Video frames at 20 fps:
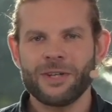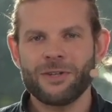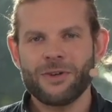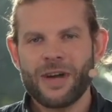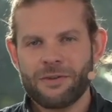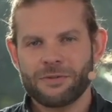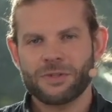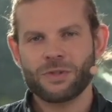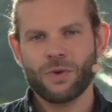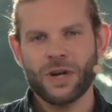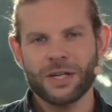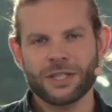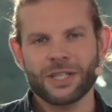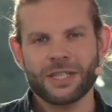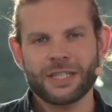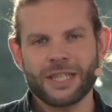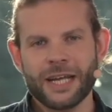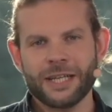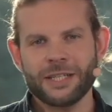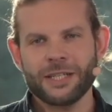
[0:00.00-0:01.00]
When you have
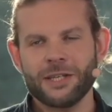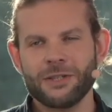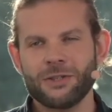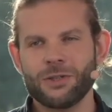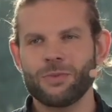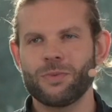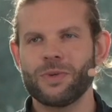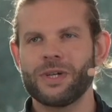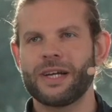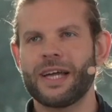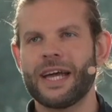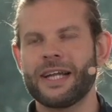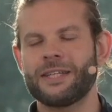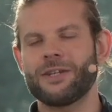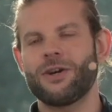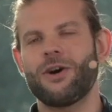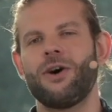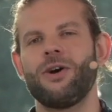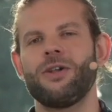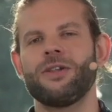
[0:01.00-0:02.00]
structured data, you will
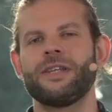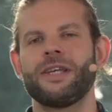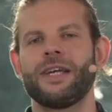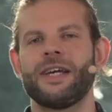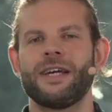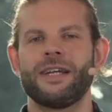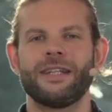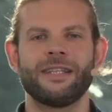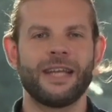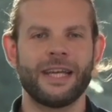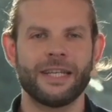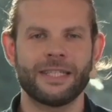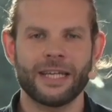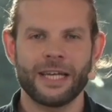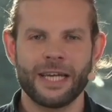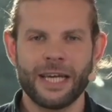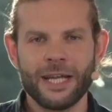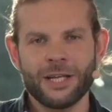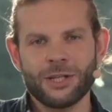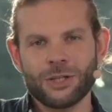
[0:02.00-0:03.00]
get all the
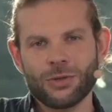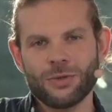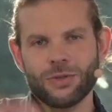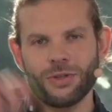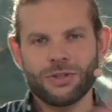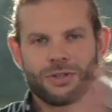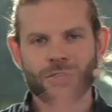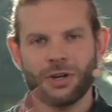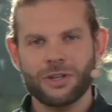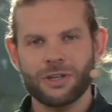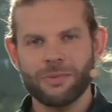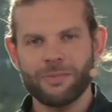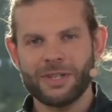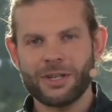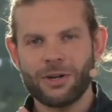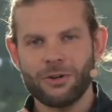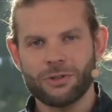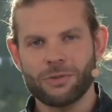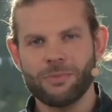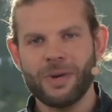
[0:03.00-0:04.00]
data into your
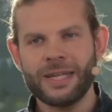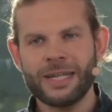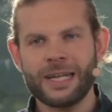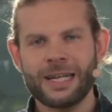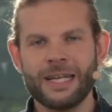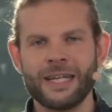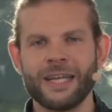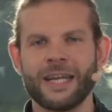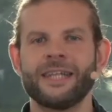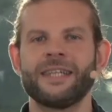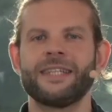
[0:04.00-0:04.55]
document automatically,